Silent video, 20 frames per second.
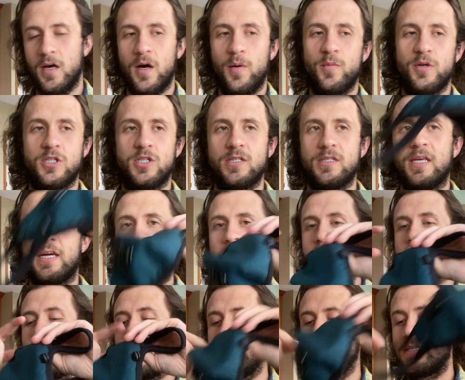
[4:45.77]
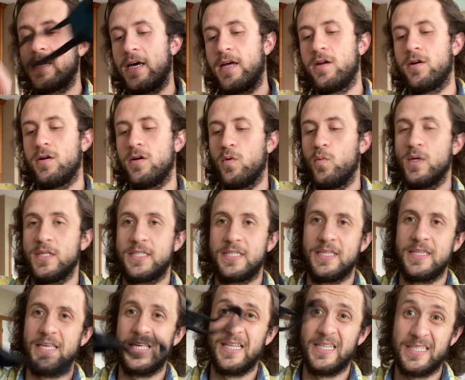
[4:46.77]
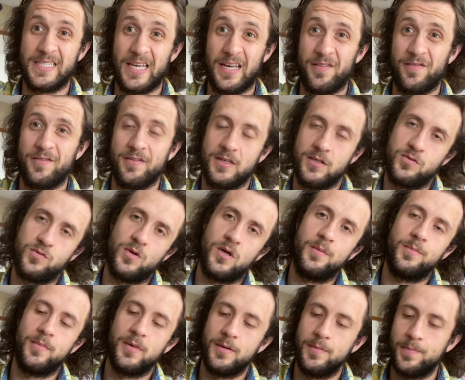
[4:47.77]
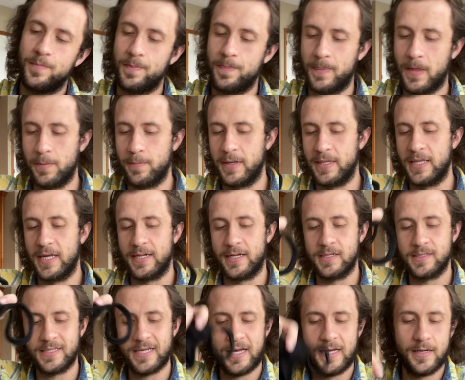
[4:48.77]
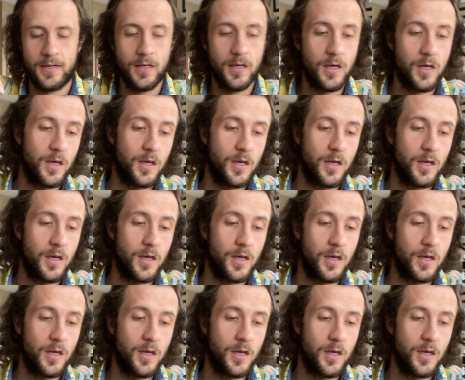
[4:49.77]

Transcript: which is like on the outside, or what's in the inside for this one, but they made that design.